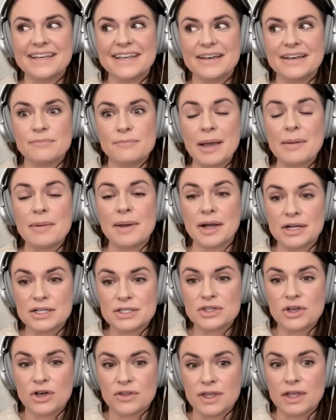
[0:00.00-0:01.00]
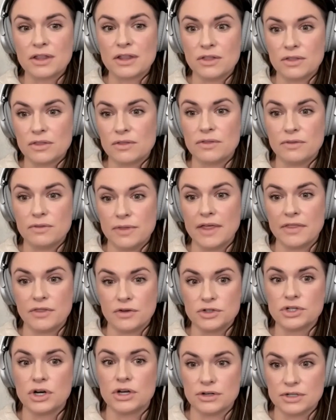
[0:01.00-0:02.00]
my parents thought that their
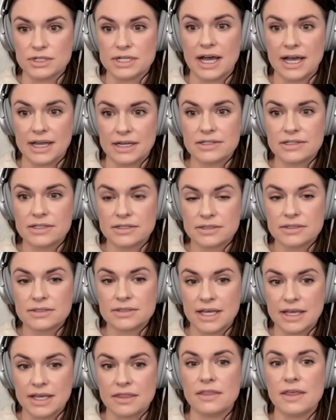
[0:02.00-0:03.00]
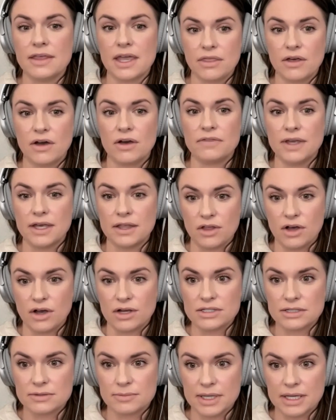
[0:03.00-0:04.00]
daughter died. Like, they thought they
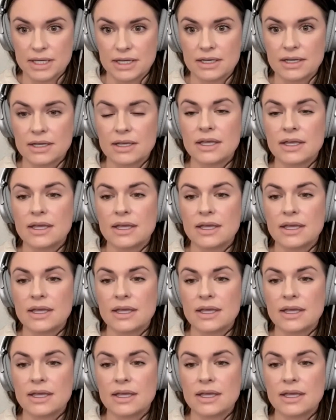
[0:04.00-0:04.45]
lost me.